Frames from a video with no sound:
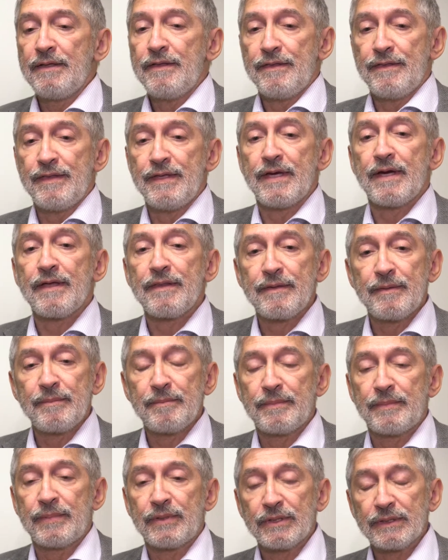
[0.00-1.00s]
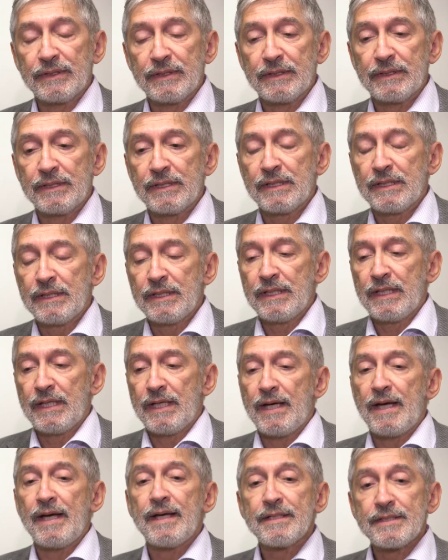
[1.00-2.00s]
The other important
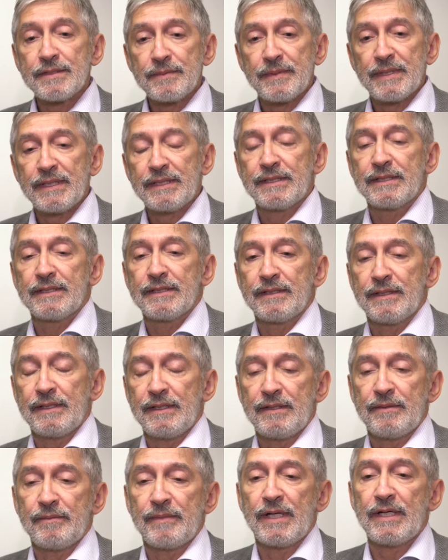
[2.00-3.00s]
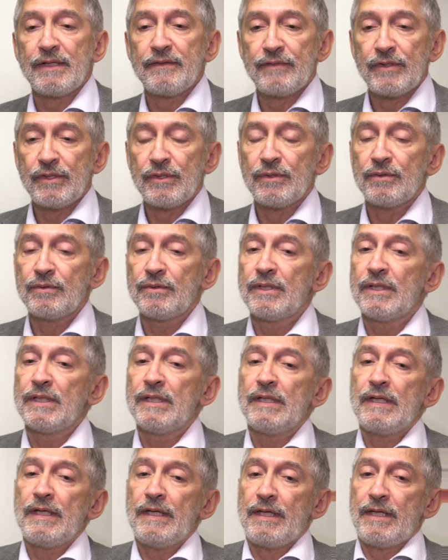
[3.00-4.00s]
aspect, in my view,
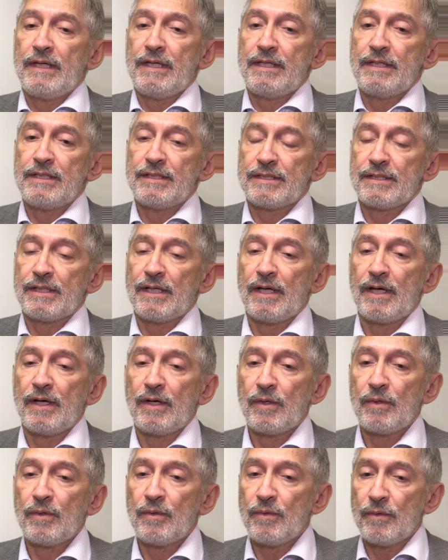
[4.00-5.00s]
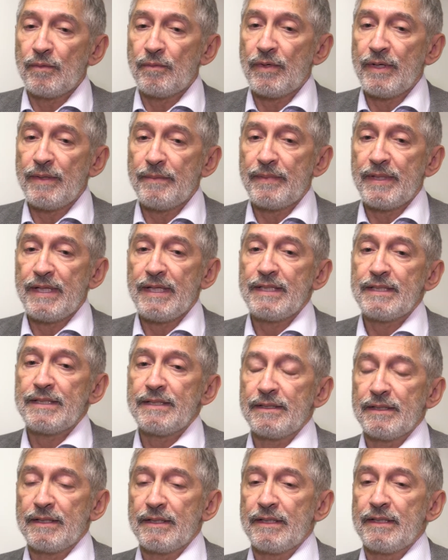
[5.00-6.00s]
is how we bring
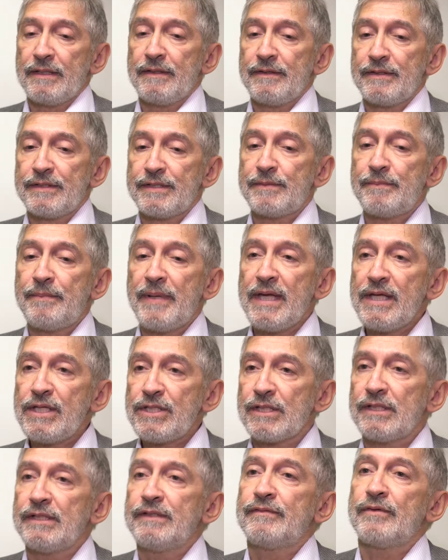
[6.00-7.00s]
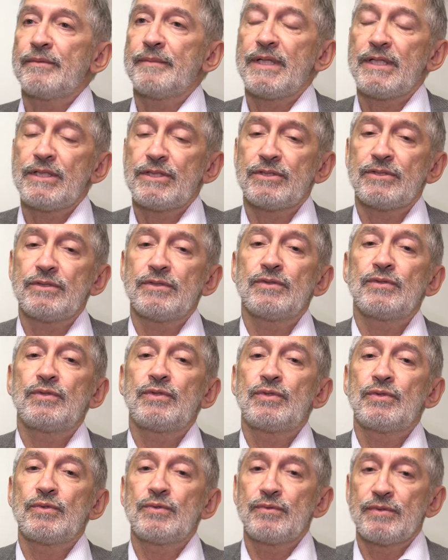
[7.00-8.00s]
spatial information
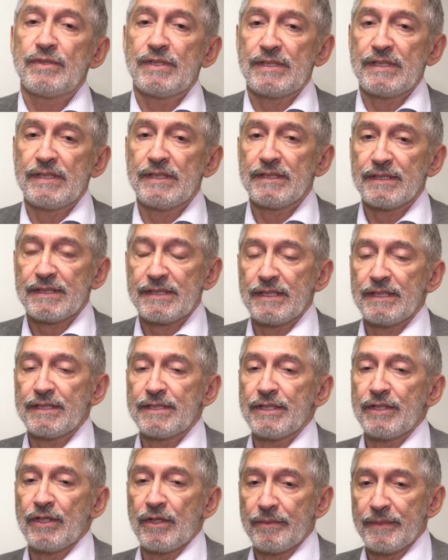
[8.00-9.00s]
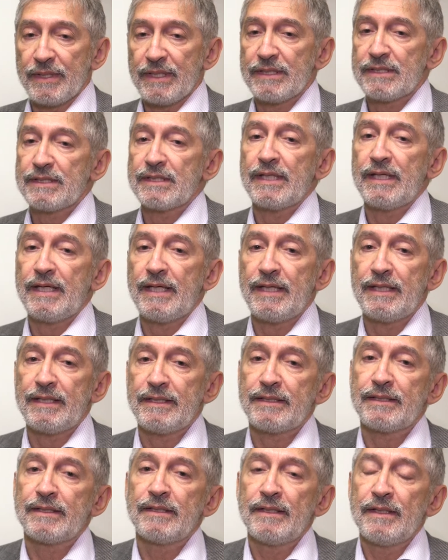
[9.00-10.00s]
to single-cell genomics,
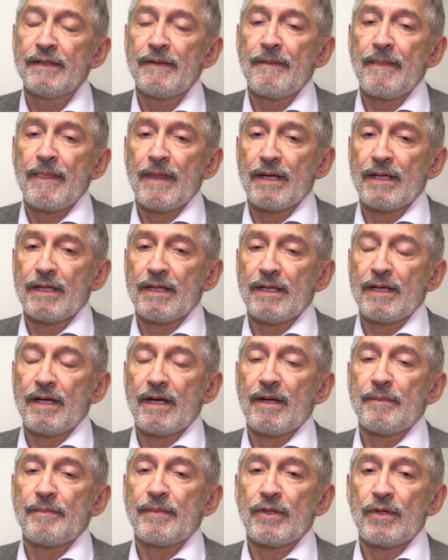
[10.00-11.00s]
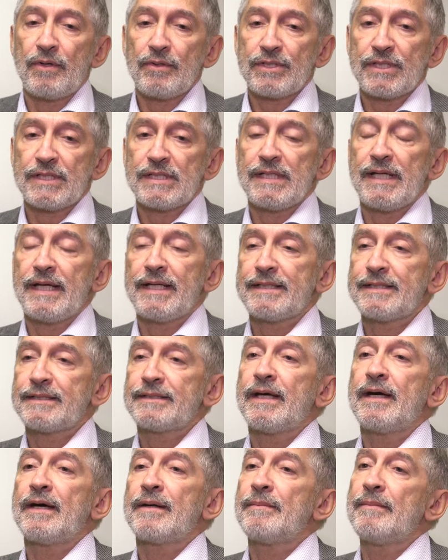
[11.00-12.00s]
and approaches like
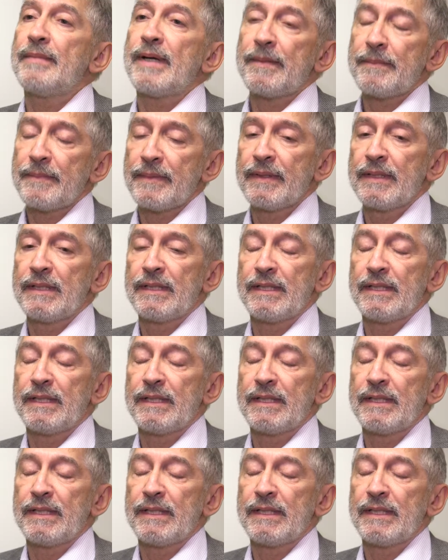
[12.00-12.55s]
StarMap